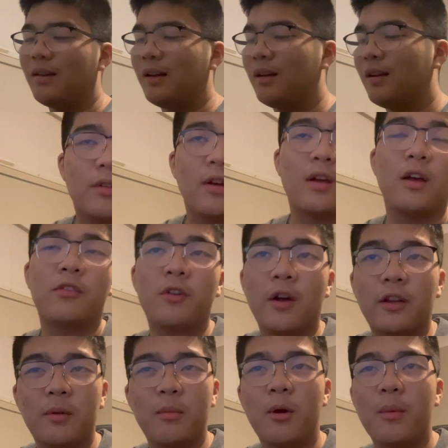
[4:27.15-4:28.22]
Like, so
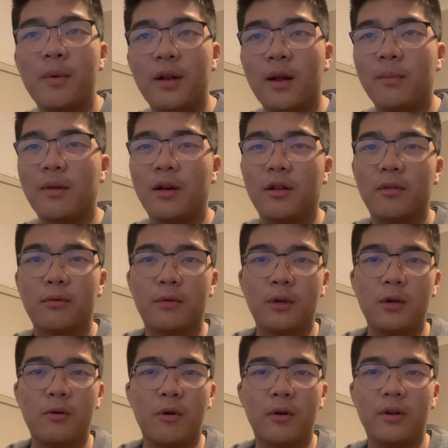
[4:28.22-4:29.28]
at the moment I'm like
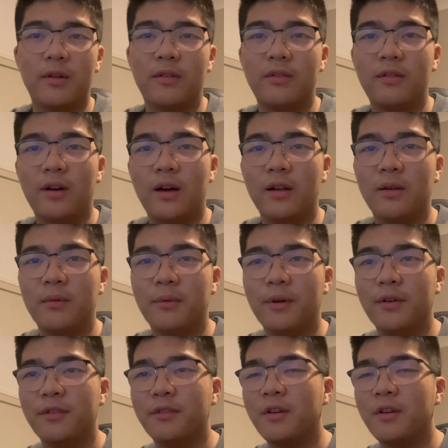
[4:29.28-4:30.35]
3/4 done
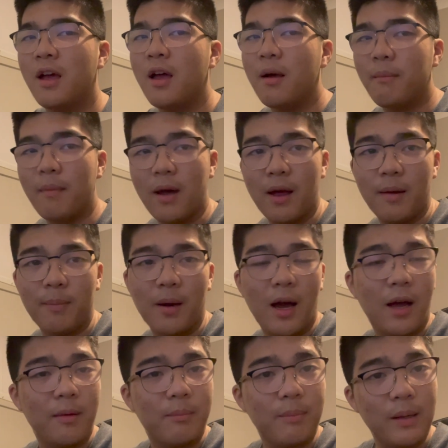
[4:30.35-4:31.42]
with my
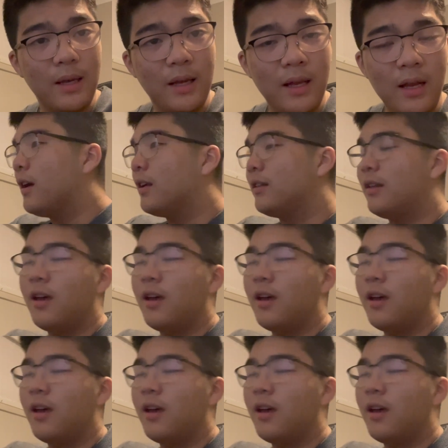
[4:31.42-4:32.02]
part B.